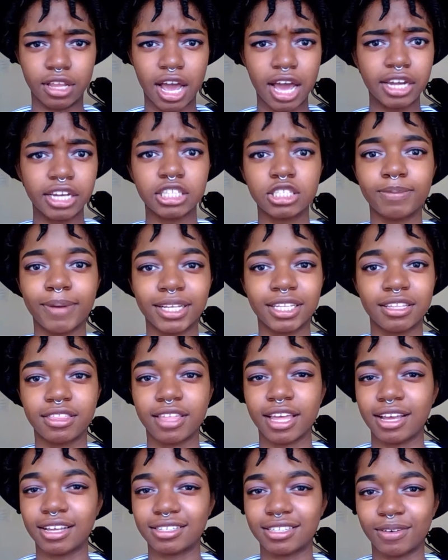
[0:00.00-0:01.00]
unexpected
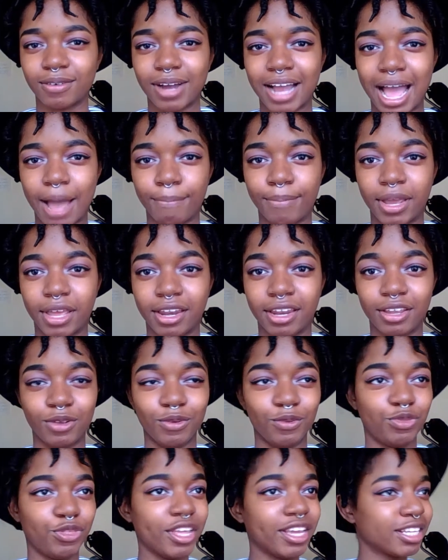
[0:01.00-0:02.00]
things that will happen.
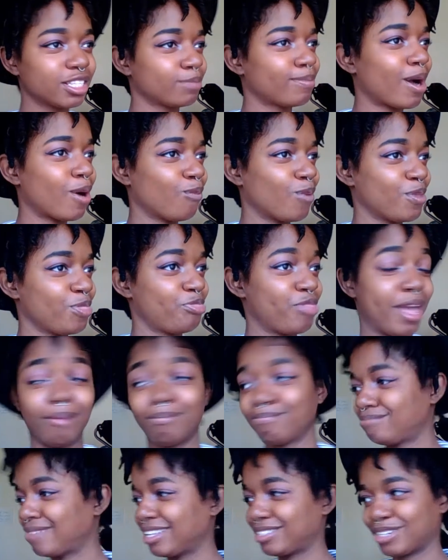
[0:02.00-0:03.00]
You think it's about one
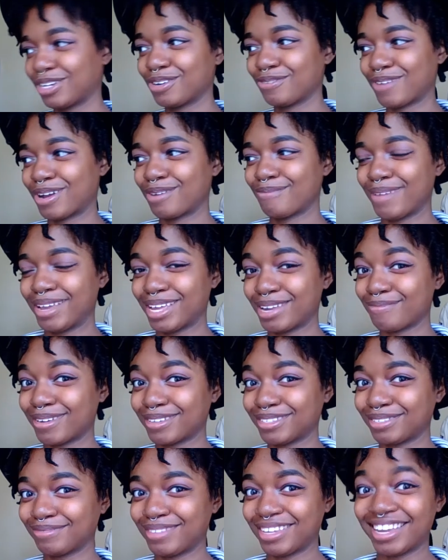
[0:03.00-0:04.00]
thing, they turn around and make it
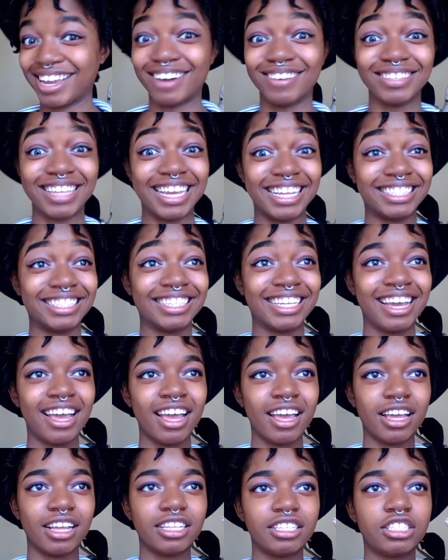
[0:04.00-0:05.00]
about something else.
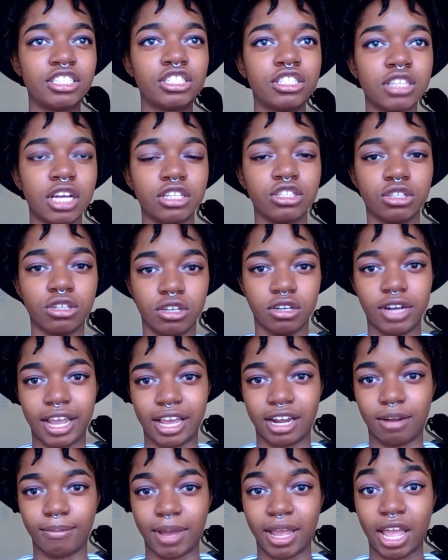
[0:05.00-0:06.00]
It's such a good
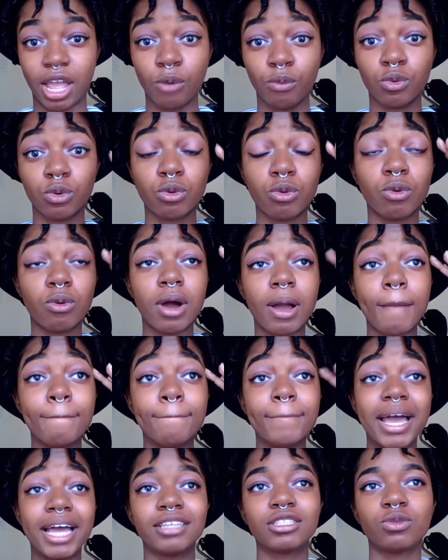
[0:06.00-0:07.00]
anime. It will
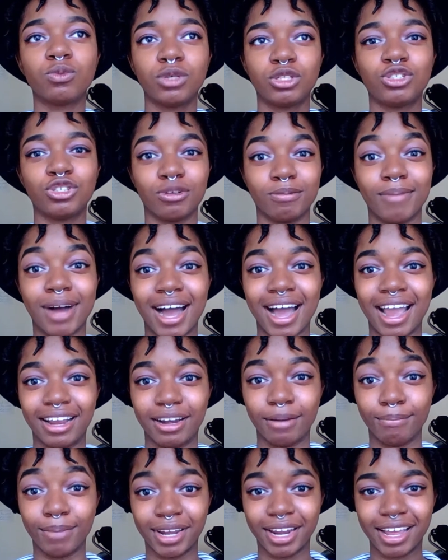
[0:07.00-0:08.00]
mess with your
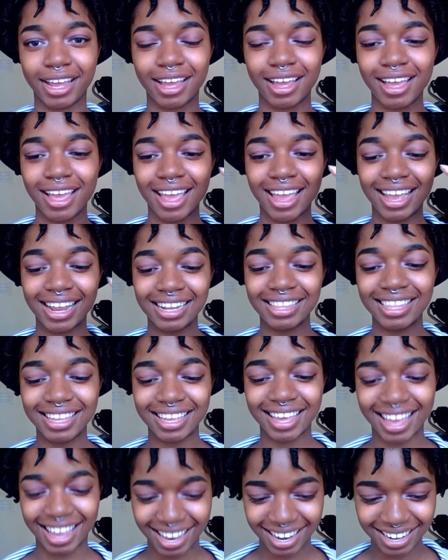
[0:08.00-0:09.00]
mind, but in
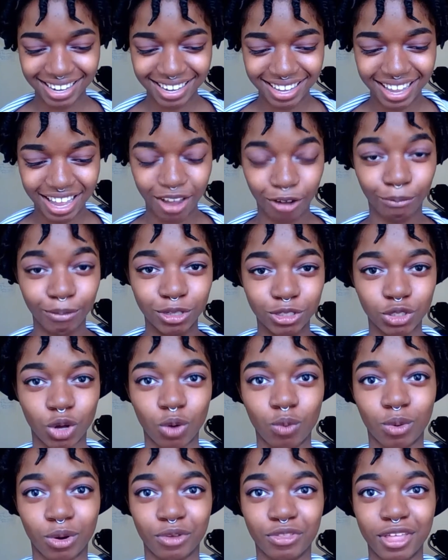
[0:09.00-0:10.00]
the end, it will be
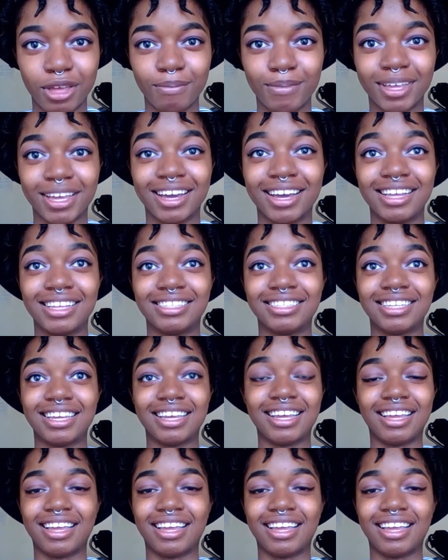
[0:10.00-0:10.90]
so worth it because